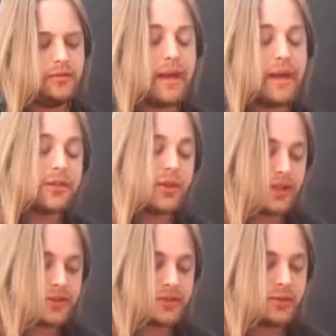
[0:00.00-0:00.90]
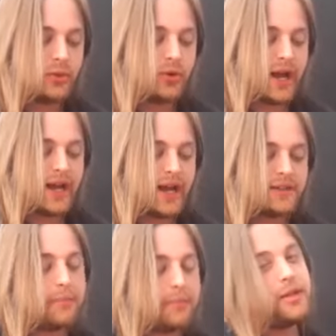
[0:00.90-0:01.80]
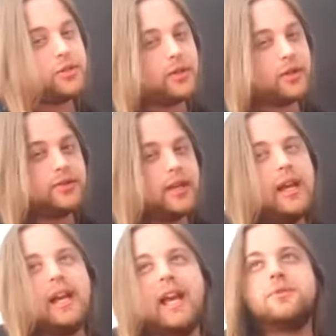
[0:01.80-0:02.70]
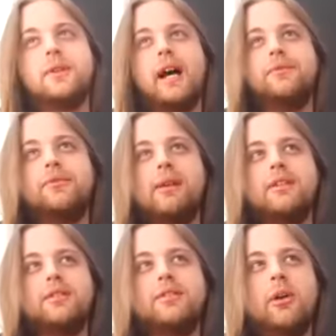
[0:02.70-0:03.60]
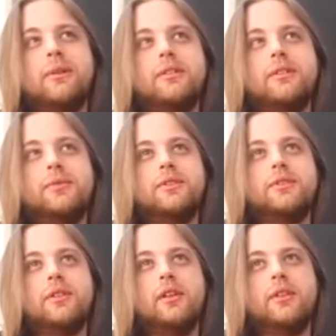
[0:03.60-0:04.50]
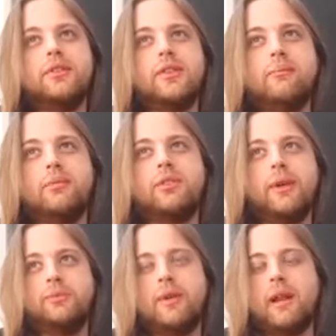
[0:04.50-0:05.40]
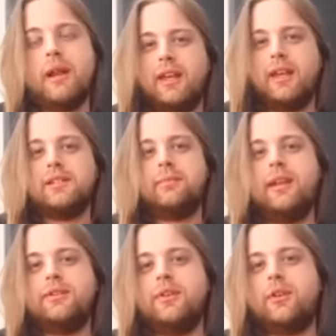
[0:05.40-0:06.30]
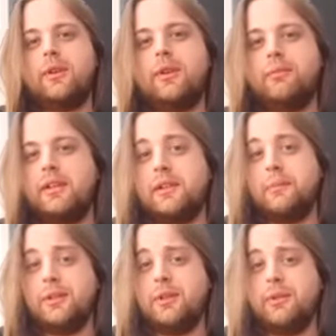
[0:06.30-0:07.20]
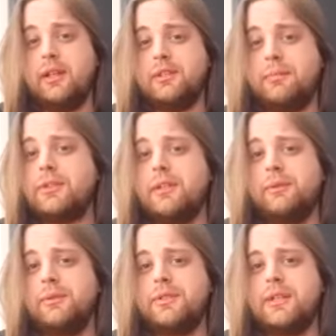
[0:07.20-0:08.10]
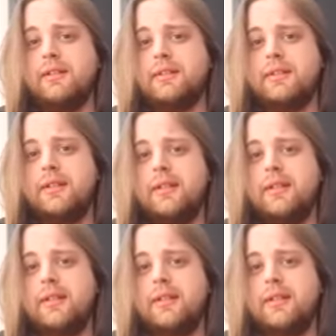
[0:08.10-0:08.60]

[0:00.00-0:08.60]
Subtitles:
pentatonics or as arpeggios, it's really hard for me to determine the difference a lot of the time between when I'm thinking as a pentatonic or when I'm thinking as an arpeggio, and especially the blues sense.